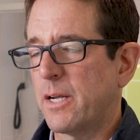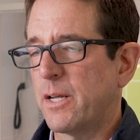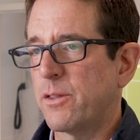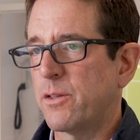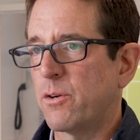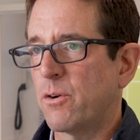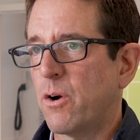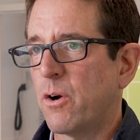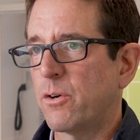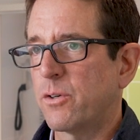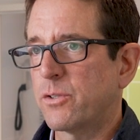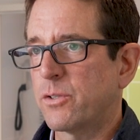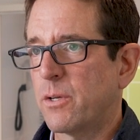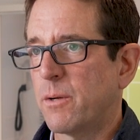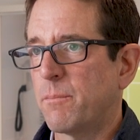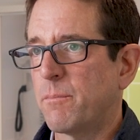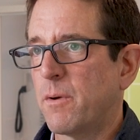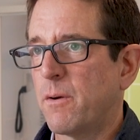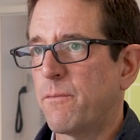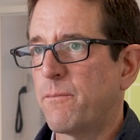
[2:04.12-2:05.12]
and there are
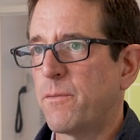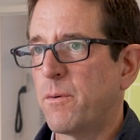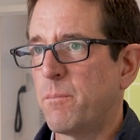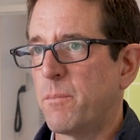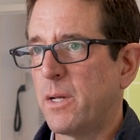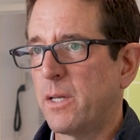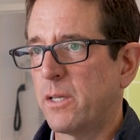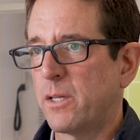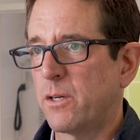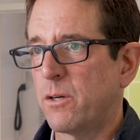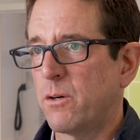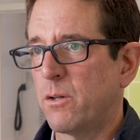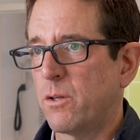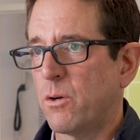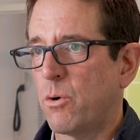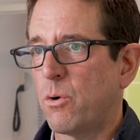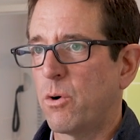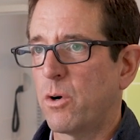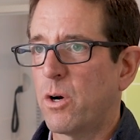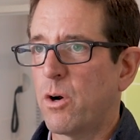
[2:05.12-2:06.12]
some familial
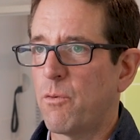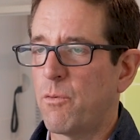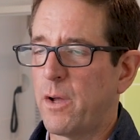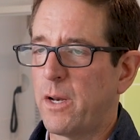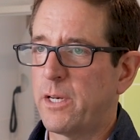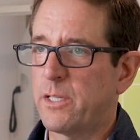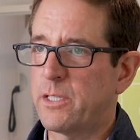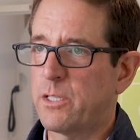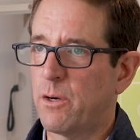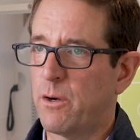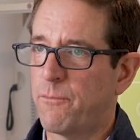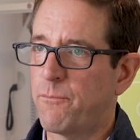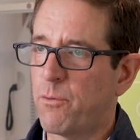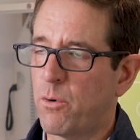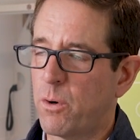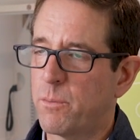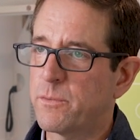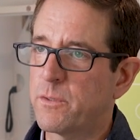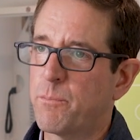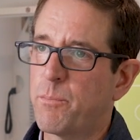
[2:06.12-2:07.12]
or hereditary
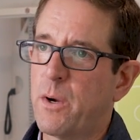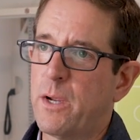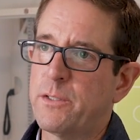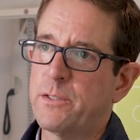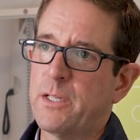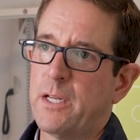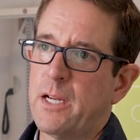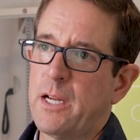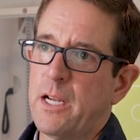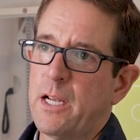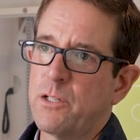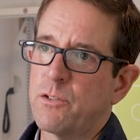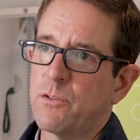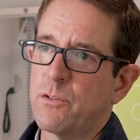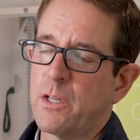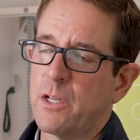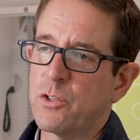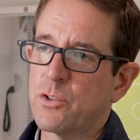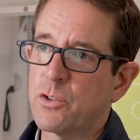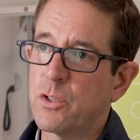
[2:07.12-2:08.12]
forms of prostate cancer
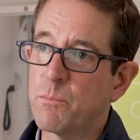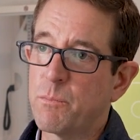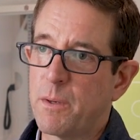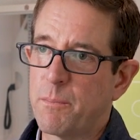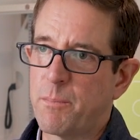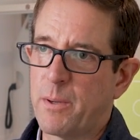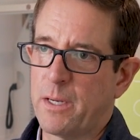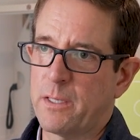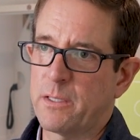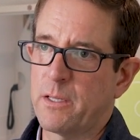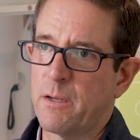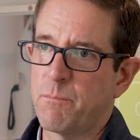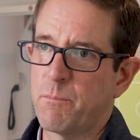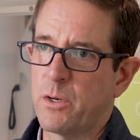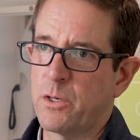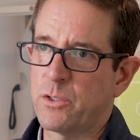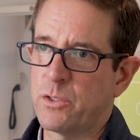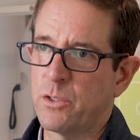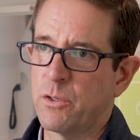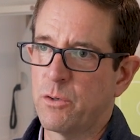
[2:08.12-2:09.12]
that should be picked up
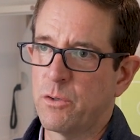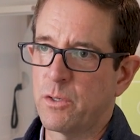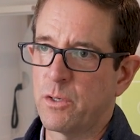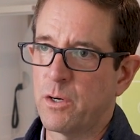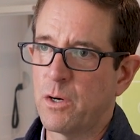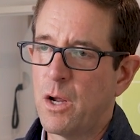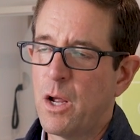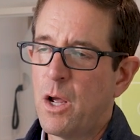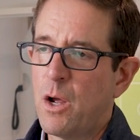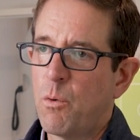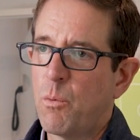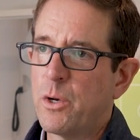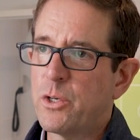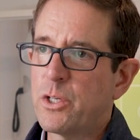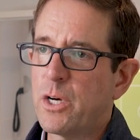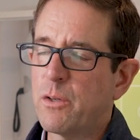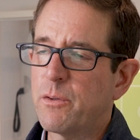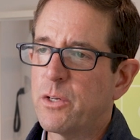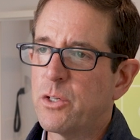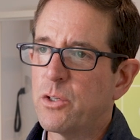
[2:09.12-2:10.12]
much earlier. We
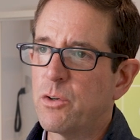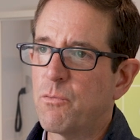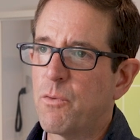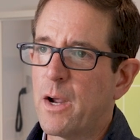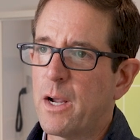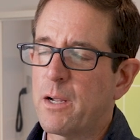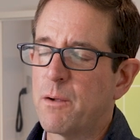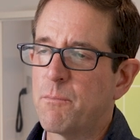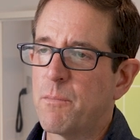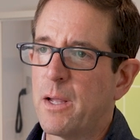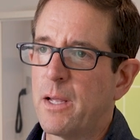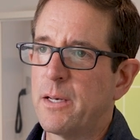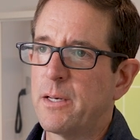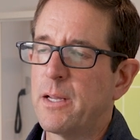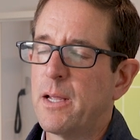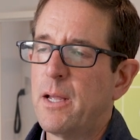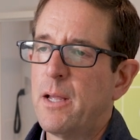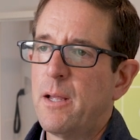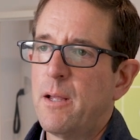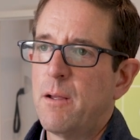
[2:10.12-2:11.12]
generally do
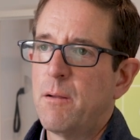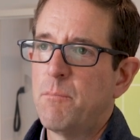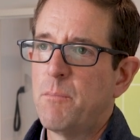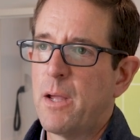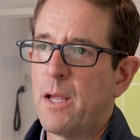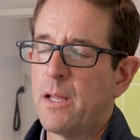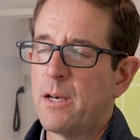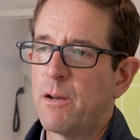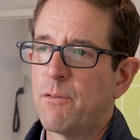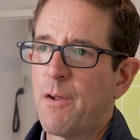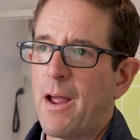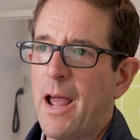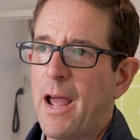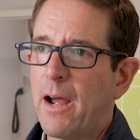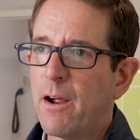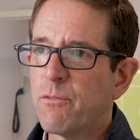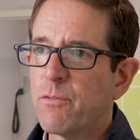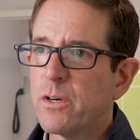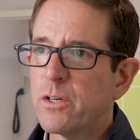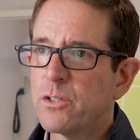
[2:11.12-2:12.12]
recommend men of
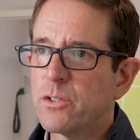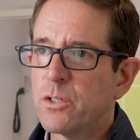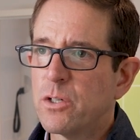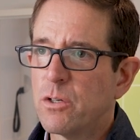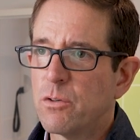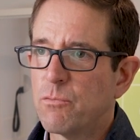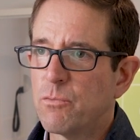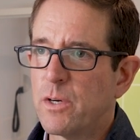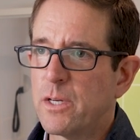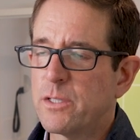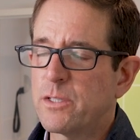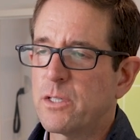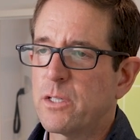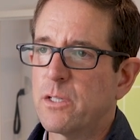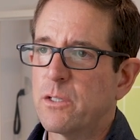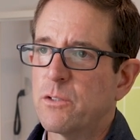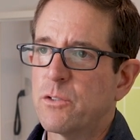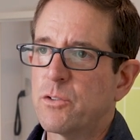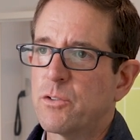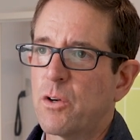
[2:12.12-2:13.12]
average risk
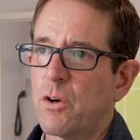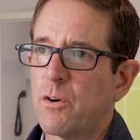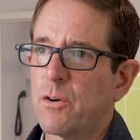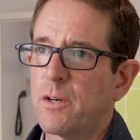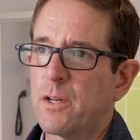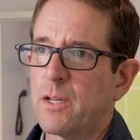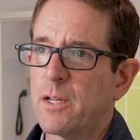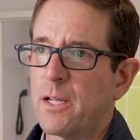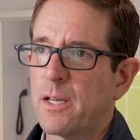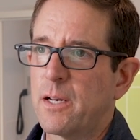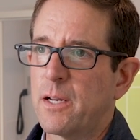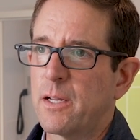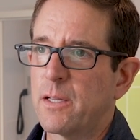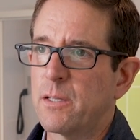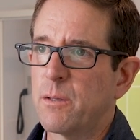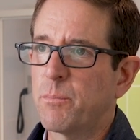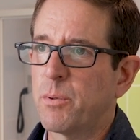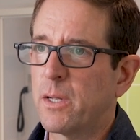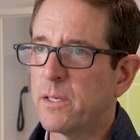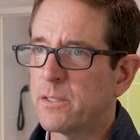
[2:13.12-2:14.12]
start getting
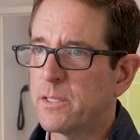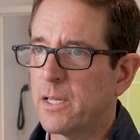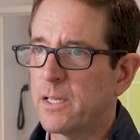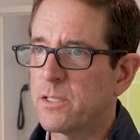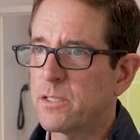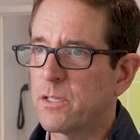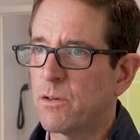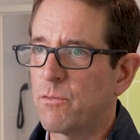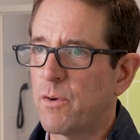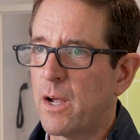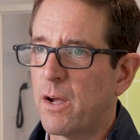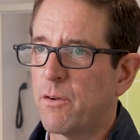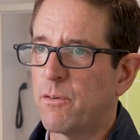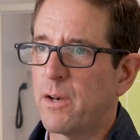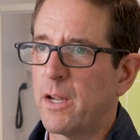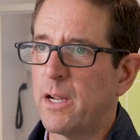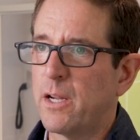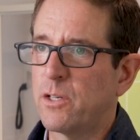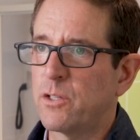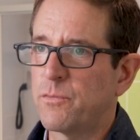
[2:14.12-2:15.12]
the blood test around
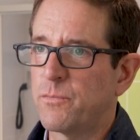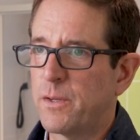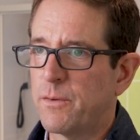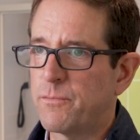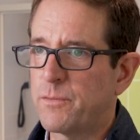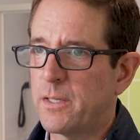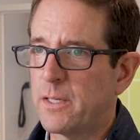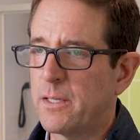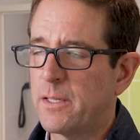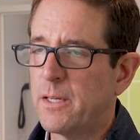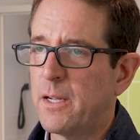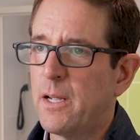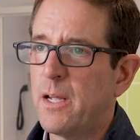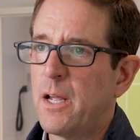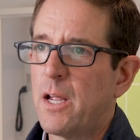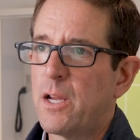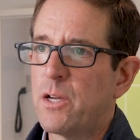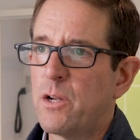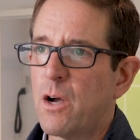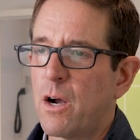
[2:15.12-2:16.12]
age 50
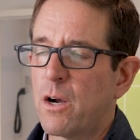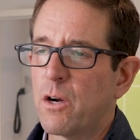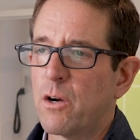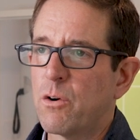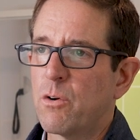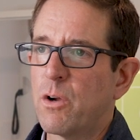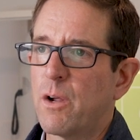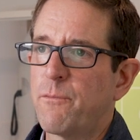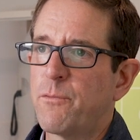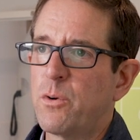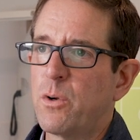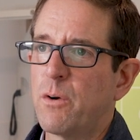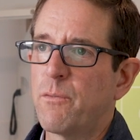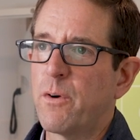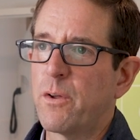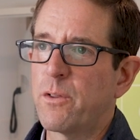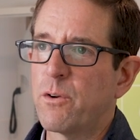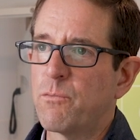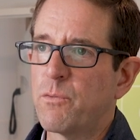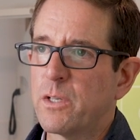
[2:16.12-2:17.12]
younger, if you have
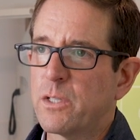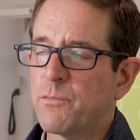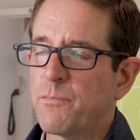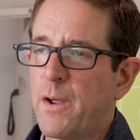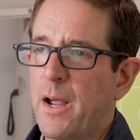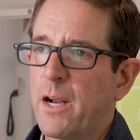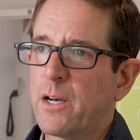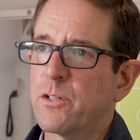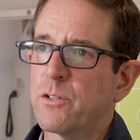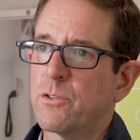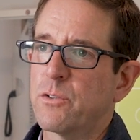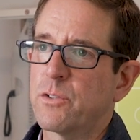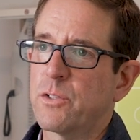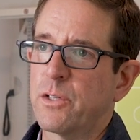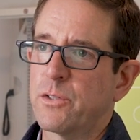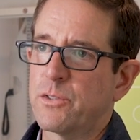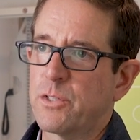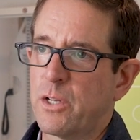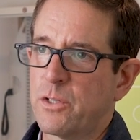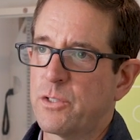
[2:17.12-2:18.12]
other risk factors
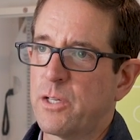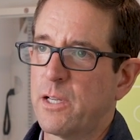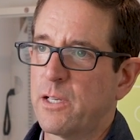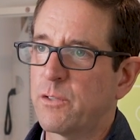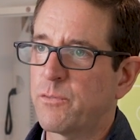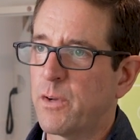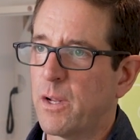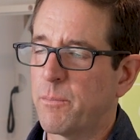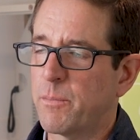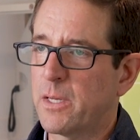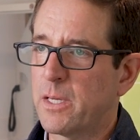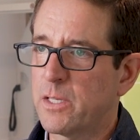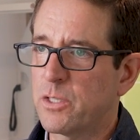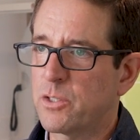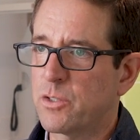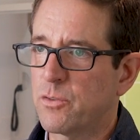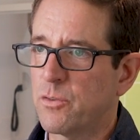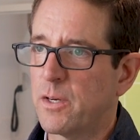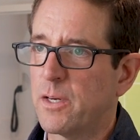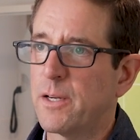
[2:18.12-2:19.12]
such as family
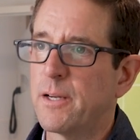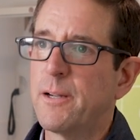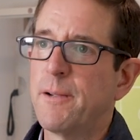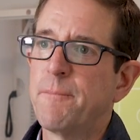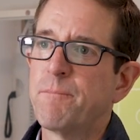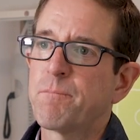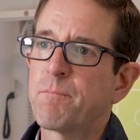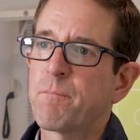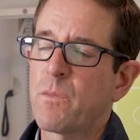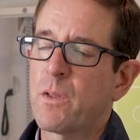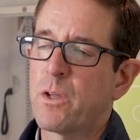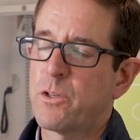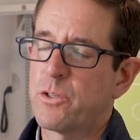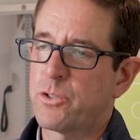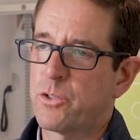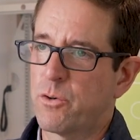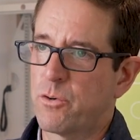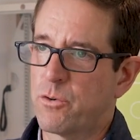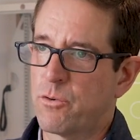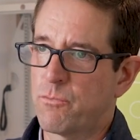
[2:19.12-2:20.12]
history,
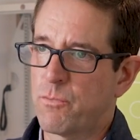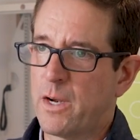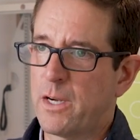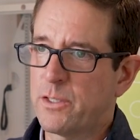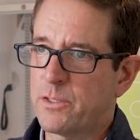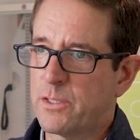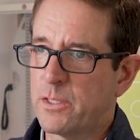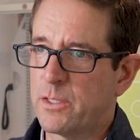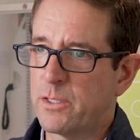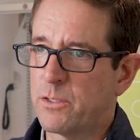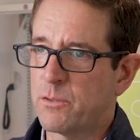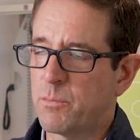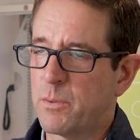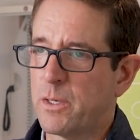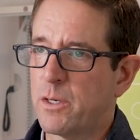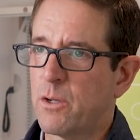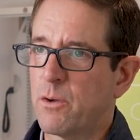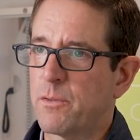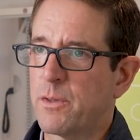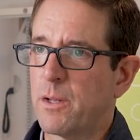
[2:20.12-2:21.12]
certain races. We
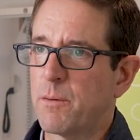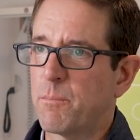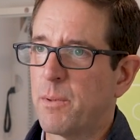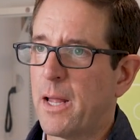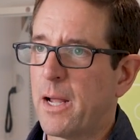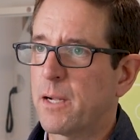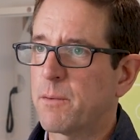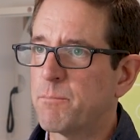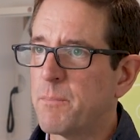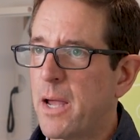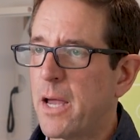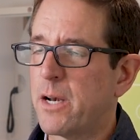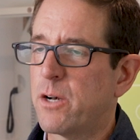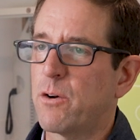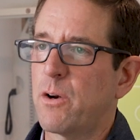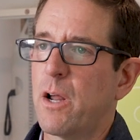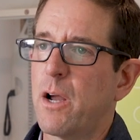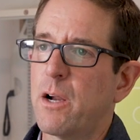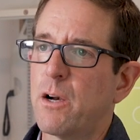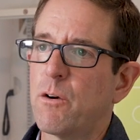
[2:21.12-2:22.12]
know that black men are
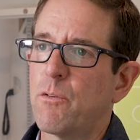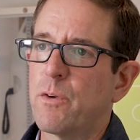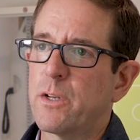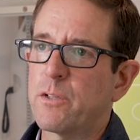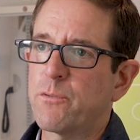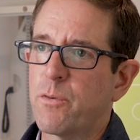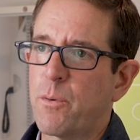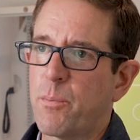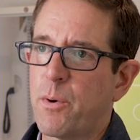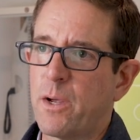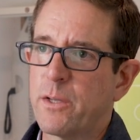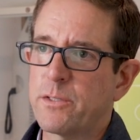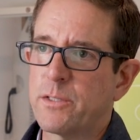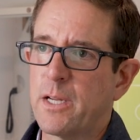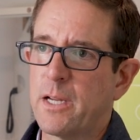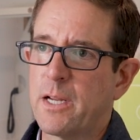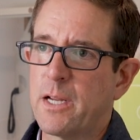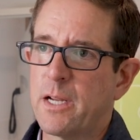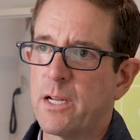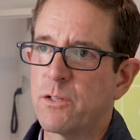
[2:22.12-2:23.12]
at higher risk for
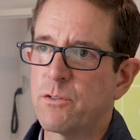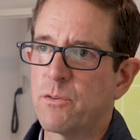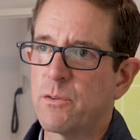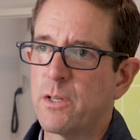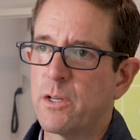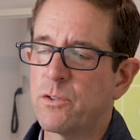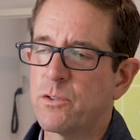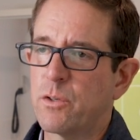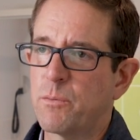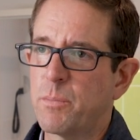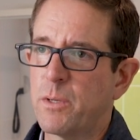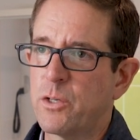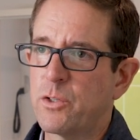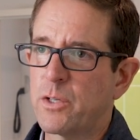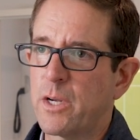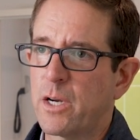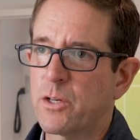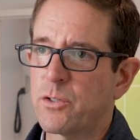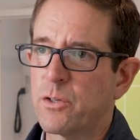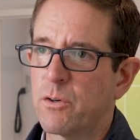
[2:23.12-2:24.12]
prostate cancer and they should be
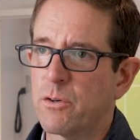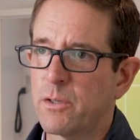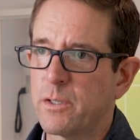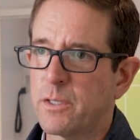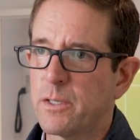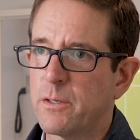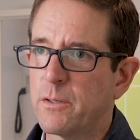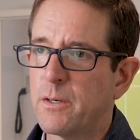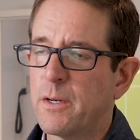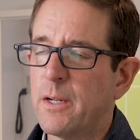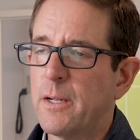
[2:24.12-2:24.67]
checked earlier.